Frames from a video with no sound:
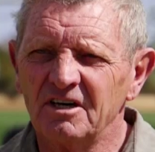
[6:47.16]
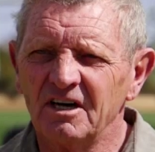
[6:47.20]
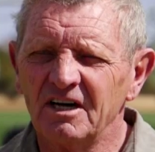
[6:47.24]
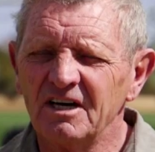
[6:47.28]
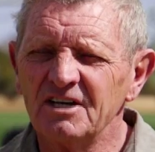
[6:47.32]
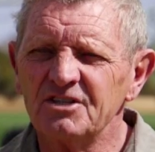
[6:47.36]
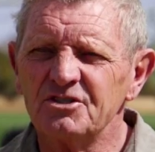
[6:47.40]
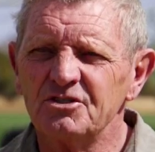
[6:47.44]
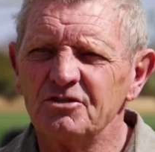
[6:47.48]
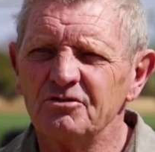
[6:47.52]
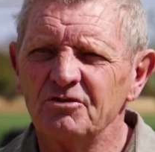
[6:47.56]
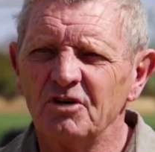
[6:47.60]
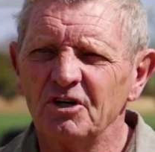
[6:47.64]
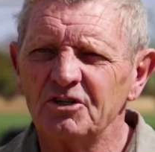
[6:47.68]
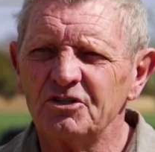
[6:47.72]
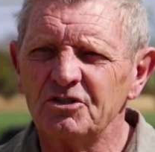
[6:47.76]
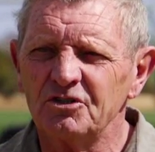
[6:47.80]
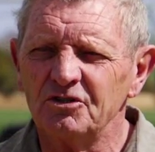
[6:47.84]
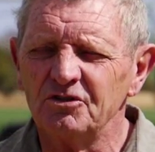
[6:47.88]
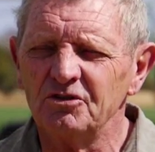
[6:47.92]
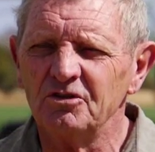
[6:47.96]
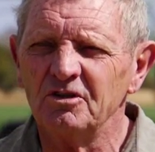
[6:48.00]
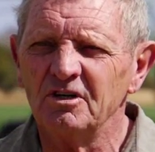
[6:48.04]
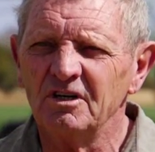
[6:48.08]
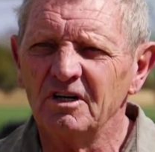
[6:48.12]
Guys, you've got
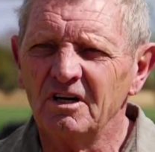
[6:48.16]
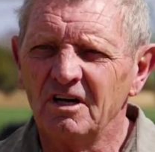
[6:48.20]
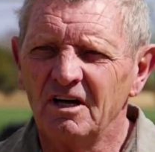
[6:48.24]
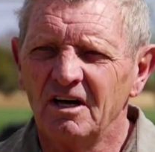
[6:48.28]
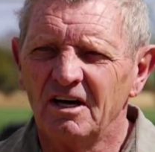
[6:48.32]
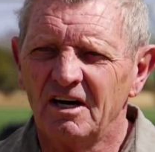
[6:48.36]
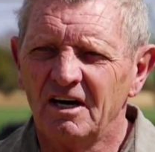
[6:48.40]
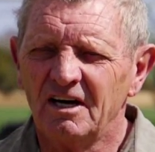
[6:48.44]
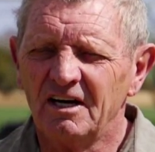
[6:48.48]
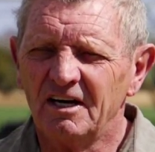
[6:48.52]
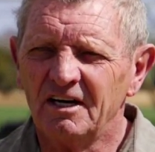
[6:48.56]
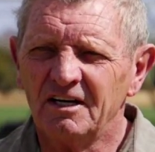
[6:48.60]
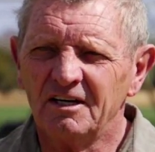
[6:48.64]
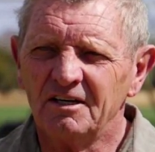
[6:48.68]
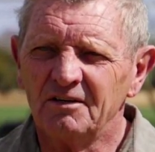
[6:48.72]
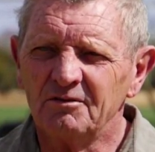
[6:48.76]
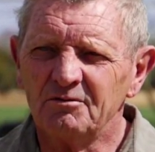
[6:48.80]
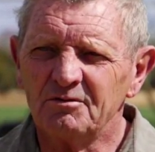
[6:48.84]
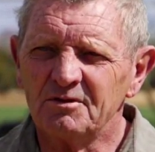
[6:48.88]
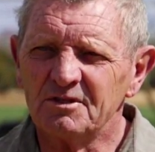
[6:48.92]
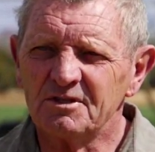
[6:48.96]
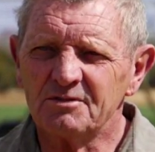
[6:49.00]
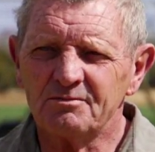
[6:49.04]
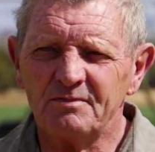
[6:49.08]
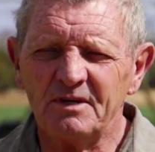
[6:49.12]
to
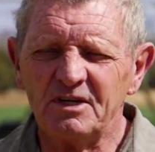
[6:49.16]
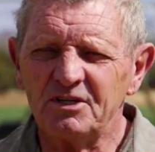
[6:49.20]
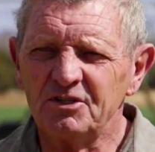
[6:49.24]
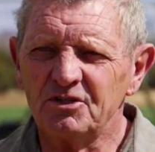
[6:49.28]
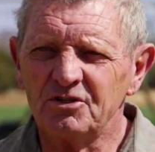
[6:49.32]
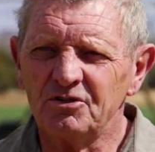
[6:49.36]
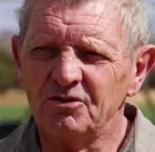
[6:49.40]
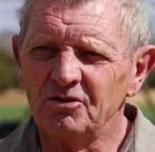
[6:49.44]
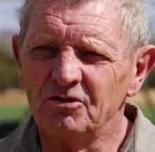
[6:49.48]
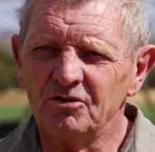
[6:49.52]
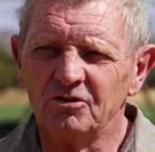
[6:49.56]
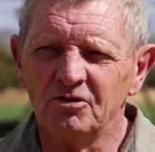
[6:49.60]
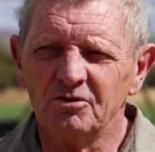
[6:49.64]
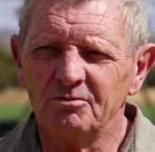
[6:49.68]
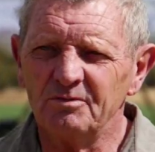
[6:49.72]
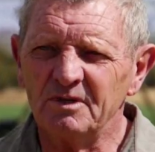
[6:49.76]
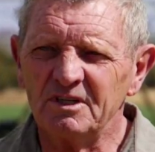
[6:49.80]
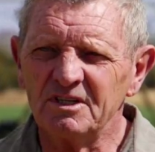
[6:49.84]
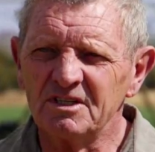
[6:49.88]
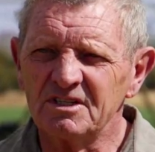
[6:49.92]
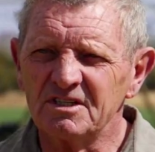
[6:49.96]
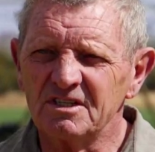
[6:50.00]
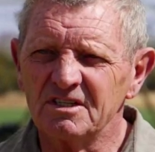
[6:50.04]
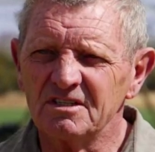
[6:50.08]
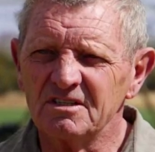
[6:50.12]
speak to your
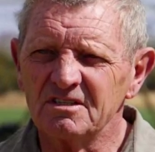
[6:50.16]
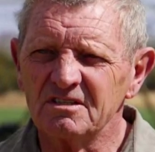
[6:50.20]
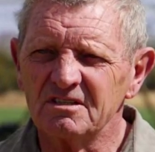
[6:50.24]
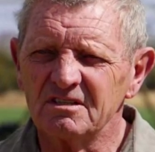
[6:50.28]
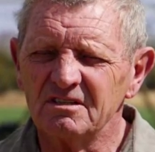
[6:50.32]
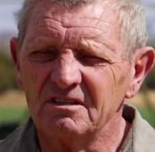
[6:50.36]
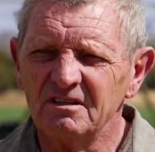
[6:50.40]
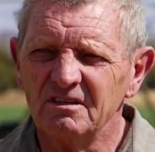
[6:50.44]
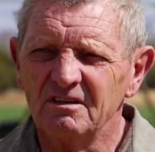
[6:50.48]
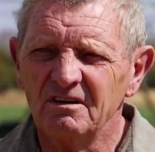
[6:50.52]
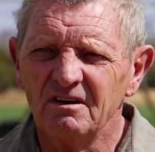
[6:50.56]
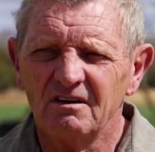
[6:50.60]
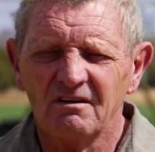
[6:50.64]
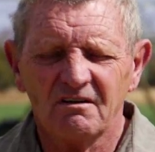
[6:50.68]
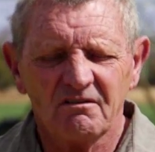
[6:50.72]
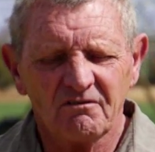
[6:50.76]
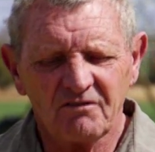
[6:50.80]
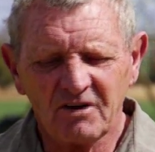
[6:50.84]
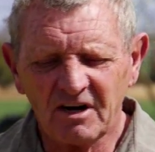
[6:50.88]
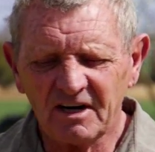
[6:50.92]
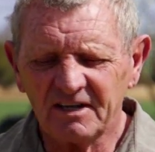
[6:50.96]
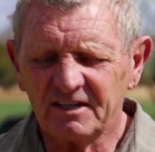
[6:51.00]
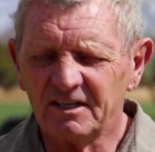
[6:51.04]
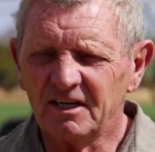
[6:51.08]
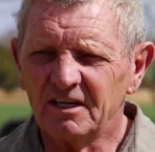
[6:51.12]
ministers,
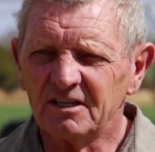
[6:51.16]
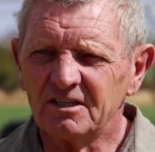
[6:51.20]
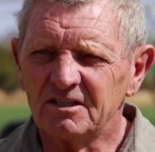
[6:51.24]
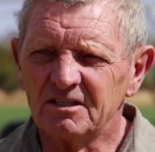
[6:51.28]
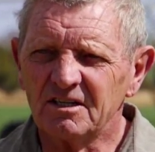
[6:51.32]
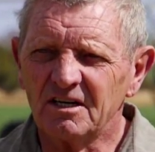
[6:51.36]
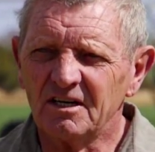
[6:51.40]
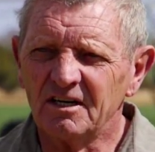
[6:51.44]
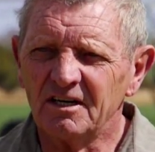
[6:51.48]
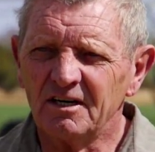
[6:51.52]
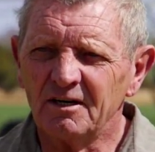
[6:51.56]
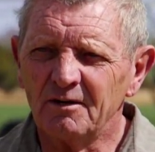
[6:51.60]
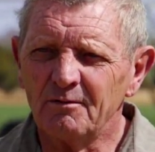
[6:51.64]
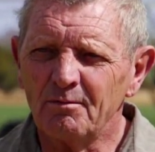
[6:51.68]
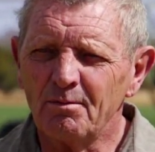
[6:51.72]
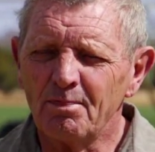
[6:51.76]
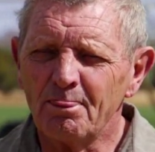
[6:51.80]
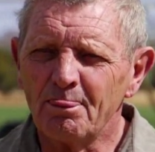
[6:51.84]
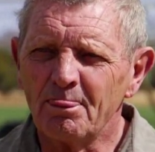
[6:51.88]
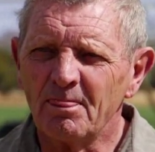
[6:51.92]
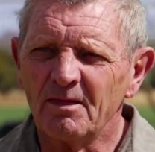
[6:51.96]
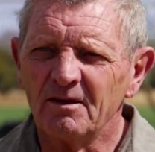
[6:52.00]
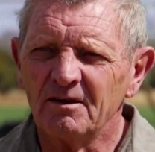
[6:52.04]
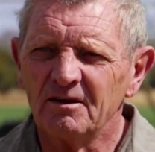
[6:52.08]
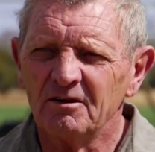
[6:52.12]
find out
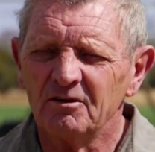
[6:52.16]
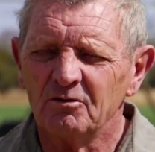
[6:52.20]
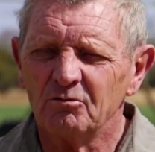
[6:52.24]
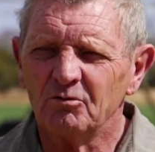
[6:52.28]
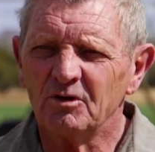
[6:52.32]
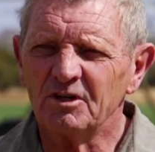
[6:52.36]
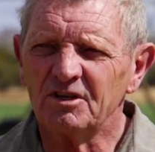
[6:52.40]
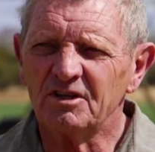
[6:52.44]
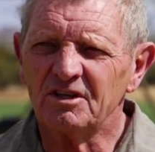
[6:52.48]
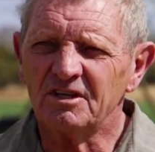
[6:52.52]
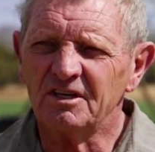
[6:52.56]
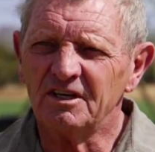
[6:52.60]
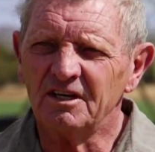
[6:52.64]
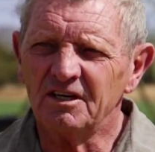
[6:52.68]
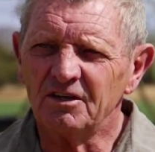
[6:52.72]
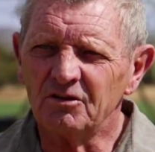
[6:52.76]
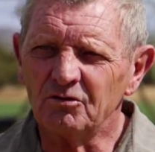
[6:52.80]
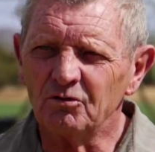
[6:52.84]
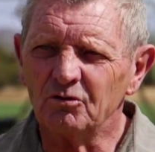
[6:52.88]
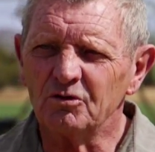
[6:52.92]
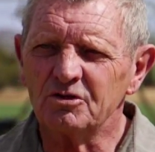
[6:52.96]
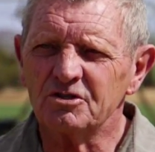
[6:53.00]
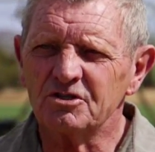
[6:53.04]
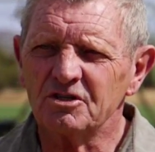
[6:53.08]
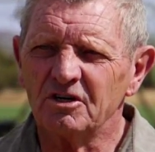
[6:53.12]
what their
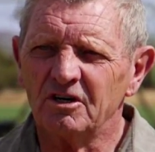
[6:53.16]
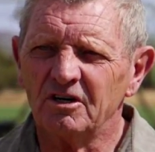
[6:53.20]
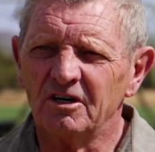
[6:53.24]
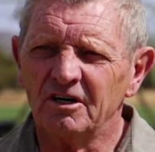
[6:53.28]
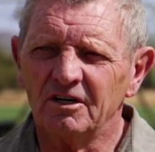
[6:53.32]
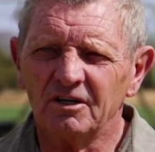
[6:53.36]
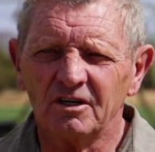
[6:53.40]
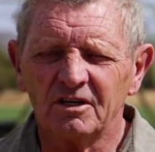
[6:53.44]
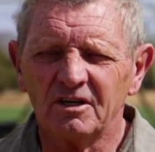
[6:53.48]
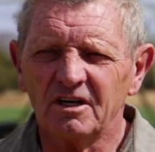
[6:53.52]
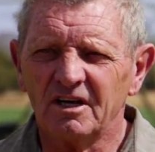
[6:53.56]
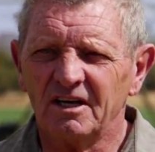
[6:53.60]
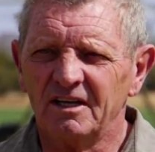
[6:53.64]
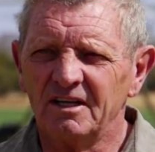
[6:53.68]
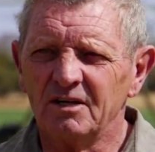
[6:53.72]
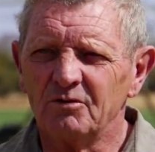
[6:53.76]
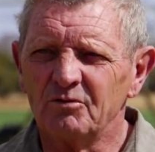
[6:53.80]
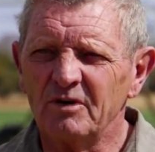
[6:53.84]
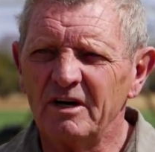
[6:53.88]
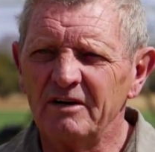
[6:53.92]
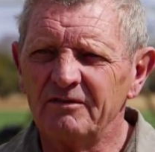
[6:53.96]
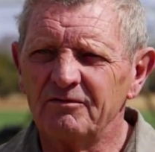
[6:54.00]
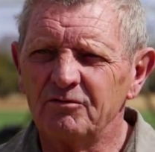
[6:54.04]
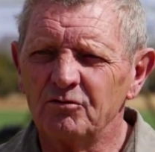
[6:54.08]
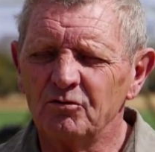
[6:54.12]
thoughts are and the
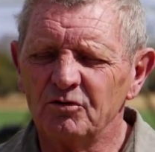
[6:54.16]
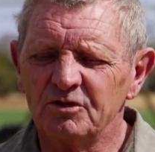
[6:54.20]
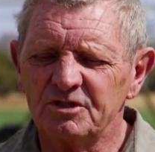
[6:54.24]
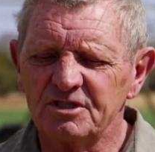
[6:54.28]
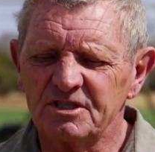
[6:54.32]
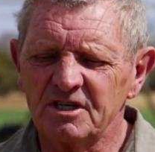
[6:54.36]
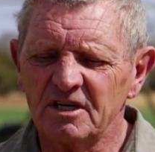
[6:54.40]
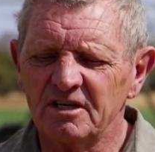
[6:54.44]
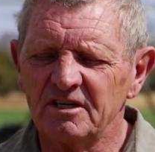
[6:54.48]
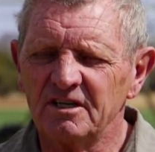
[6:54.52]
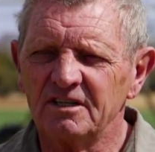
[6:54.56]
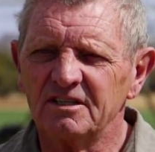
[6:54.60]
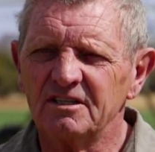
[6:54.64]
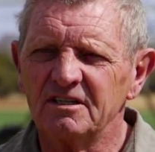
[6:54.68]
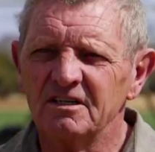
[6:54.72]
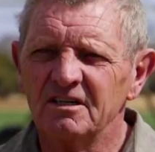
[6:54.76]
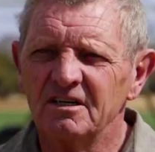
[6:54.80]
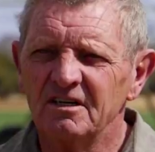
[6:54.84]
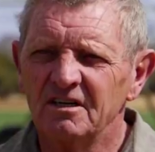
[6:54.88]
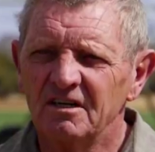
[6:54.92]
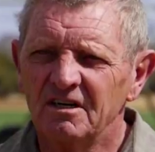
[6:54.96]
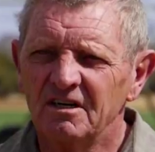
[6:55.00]
way forward, so that